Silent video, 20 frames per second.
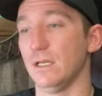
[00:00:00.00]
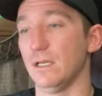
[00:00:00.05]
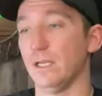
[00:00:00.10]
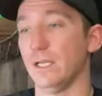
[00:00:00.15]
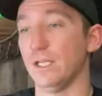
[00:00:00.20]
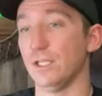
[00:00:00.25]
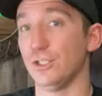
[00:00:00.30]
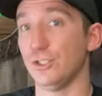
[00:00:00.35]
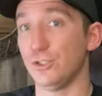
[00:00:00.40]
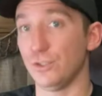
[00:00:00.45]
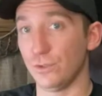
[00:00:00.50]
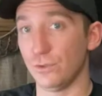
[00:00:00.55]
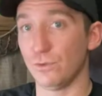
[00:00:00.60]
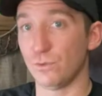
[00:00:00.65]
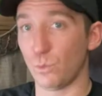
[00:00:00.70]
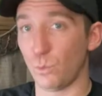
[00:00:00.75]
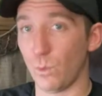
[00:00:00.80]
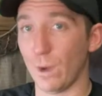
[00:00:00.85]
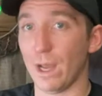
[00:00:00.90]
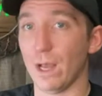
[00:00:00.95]
and do
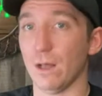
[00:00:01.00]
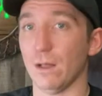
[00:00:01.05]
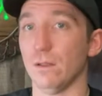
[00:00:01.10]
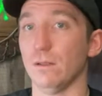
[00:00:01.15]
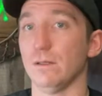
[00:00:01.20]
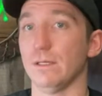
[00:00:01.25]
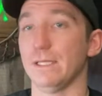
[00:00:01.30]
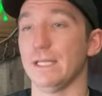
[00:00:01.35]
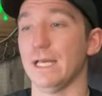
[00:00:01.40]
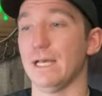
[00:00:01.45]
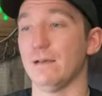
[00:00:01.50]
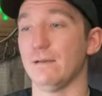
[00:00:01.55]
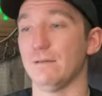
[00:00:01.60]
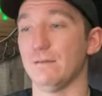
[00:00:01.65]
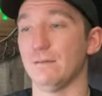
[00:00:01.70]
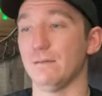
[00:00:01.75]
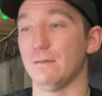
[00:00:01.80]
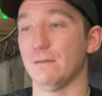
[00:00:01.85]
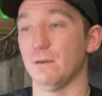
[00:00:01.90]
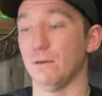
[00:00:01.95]
well and
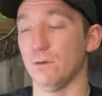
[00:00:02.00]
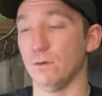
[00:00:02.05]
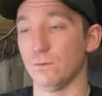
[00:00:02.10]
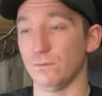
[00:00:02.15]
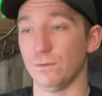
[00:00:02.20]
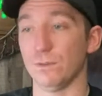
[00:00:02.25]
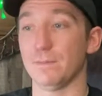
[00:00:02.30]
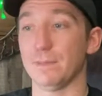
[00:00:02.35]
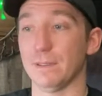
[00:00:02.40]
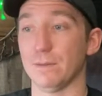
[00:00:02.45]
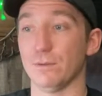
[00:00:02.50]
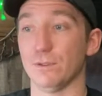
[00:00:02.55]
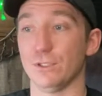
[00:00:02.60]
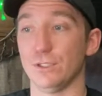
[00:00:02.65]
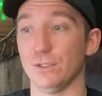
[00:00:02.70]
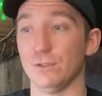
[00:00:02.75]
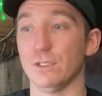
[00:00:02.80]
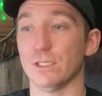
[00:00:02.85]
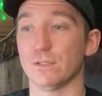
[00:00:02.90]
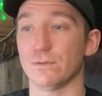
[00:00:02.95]
have hopefully be able to
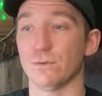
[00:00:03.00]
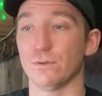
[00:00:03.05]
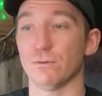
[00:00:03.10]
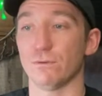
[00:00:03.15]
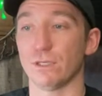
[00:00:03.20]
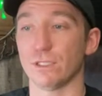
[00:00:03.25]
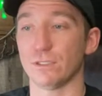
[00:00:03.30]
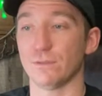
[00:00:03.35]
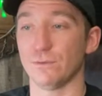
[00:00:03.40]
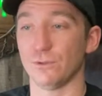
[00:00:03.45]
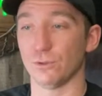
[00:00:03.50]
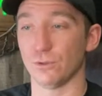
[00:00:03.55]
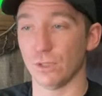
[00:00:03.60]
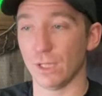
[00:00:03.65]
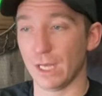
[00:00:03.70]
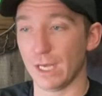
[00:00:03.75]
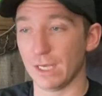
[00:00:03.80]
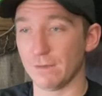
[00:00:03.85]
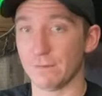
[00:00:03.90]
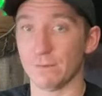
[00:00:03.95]
do this for the rest of your
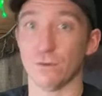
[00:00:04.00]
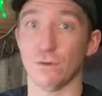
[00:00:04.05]
life,